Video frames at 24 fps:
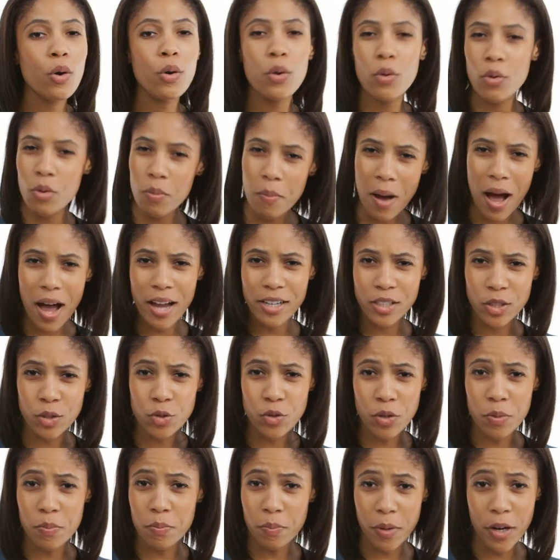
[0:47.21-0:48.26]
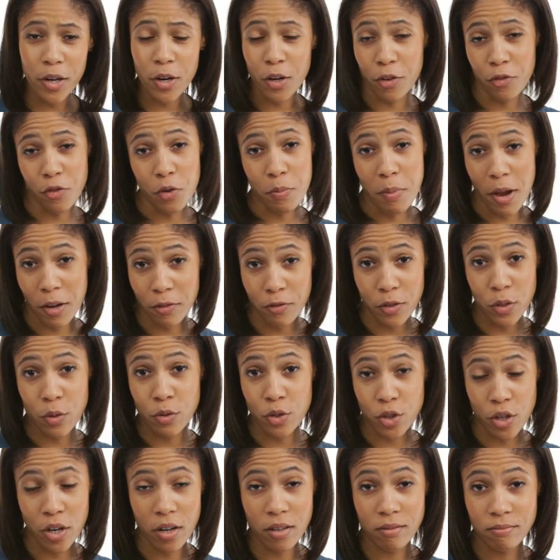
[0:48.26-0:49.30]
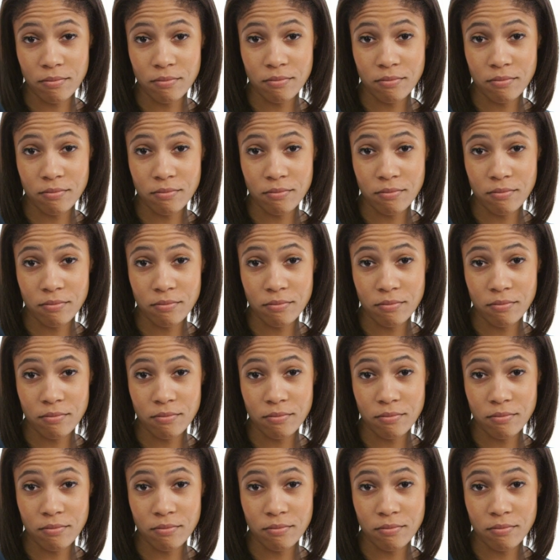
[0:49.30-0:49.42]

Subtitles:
Who am I to dream bigger for my future?